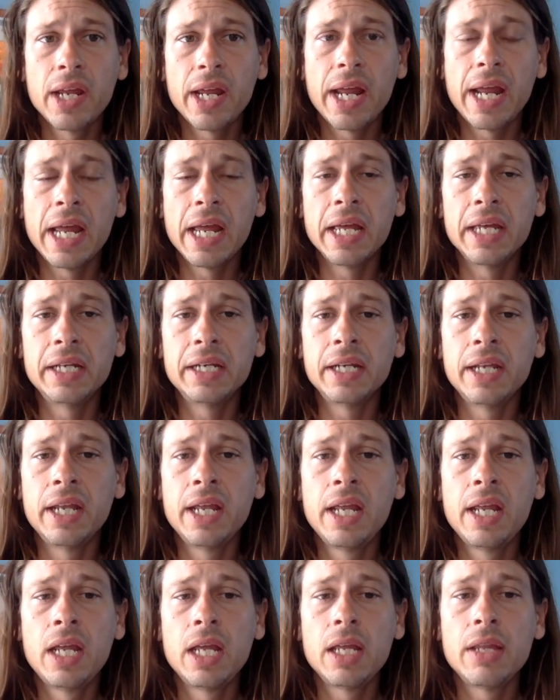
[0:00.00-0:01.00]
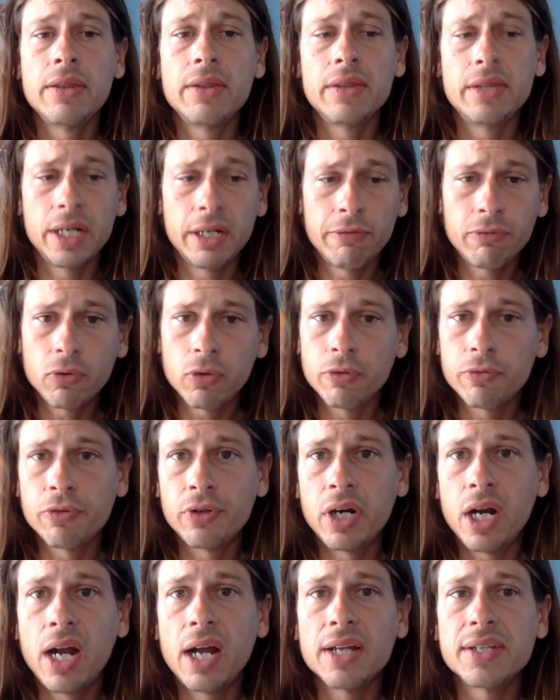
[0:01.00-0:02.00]
and therefore
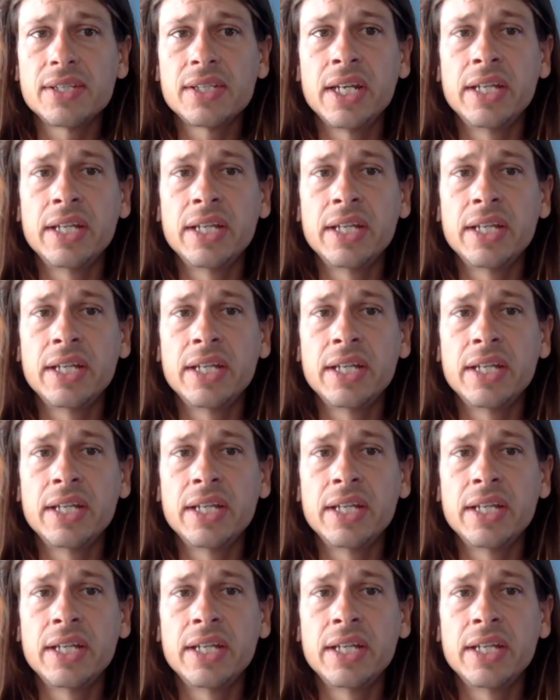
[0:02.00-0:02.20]
for us,